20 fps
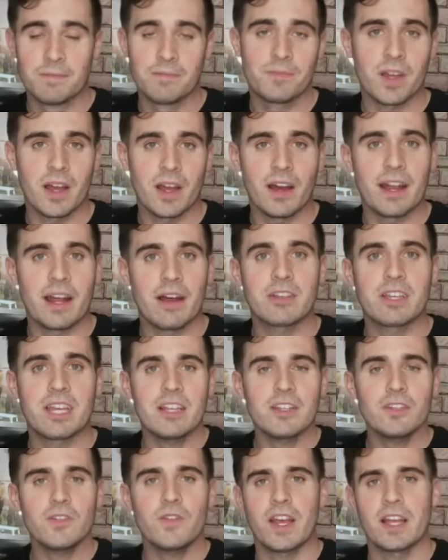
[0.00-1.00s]
on how
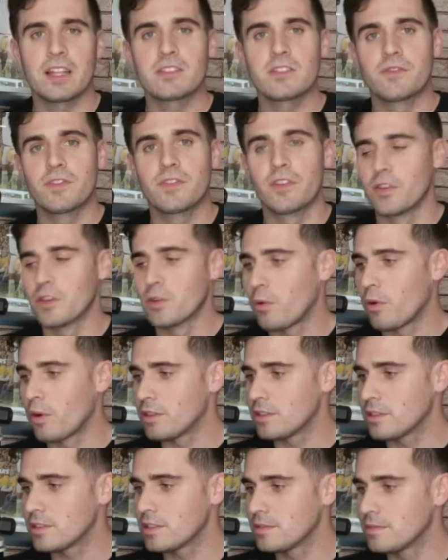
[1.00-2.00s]
Kings fans are viewing the
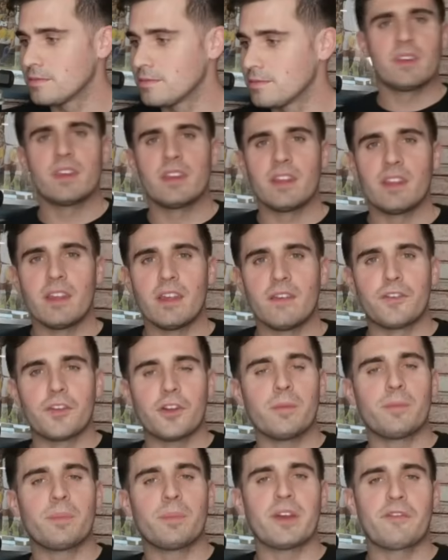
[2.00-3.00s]
Warriors. If
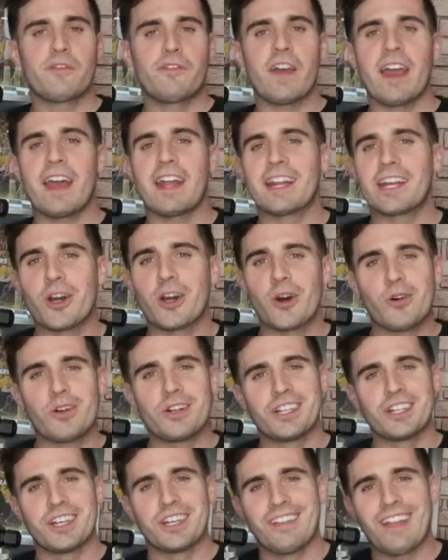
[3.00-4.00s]
you're a big fan of
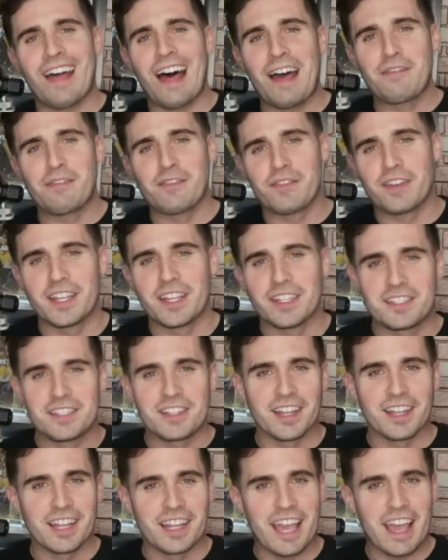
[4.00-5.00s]
going to live events,
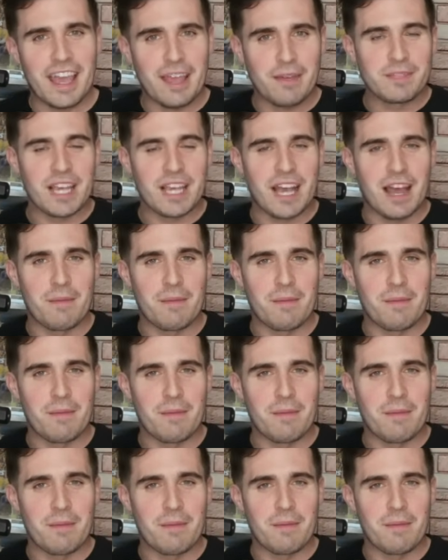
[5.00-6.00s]
then the Gametime
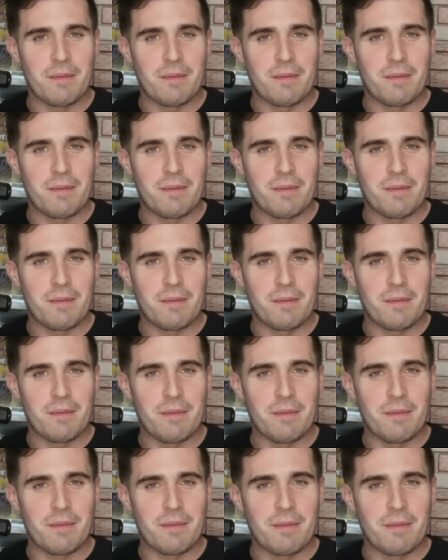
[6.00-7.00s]
app takes all
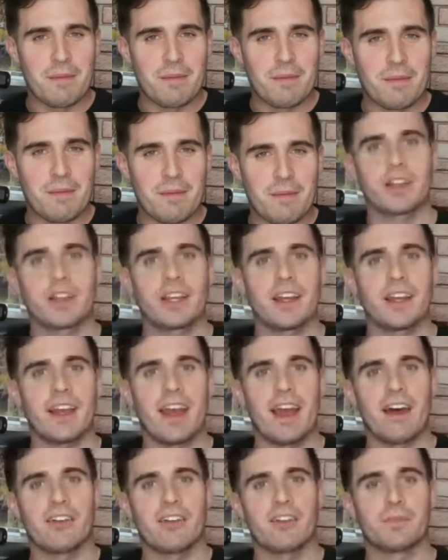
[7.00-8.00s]
the guesswork
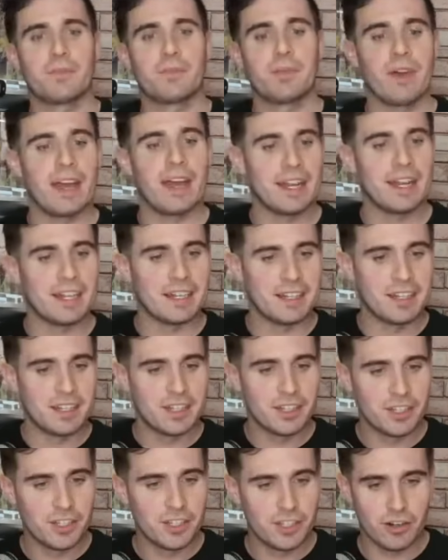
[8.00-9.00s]
out of planning
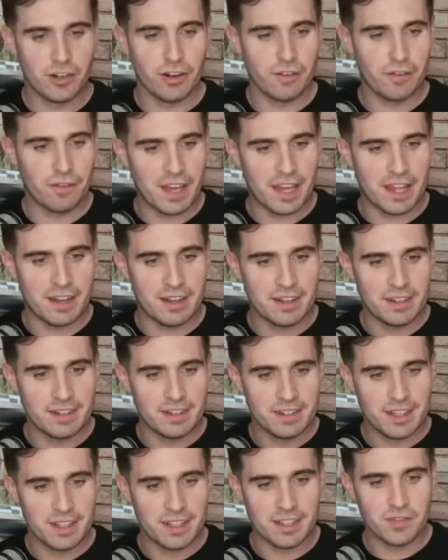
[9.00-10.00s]
your event.
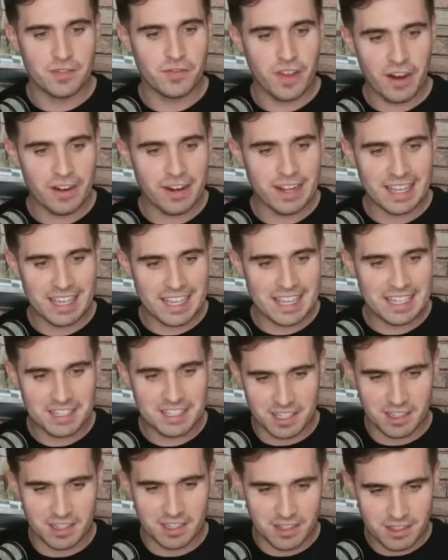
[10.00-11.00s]
It's very easy.